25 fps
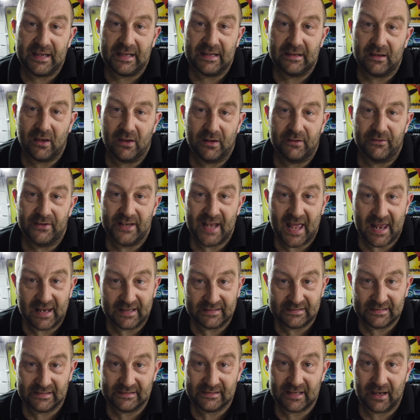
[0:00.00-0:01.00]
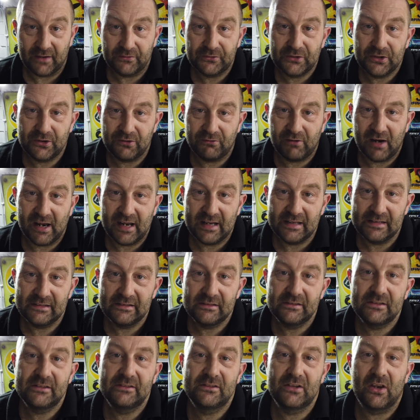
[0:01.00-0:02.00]
kind of analysis after the race,
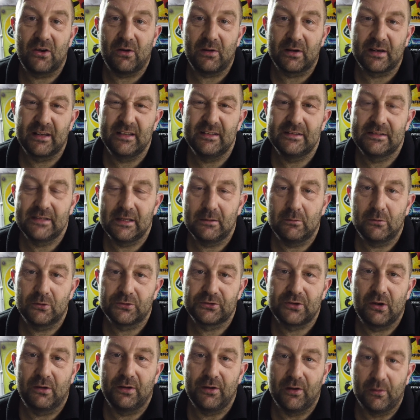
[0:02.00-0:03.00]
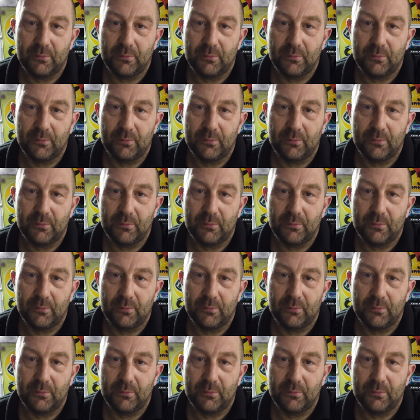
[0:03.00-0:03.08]
so I can see what's going on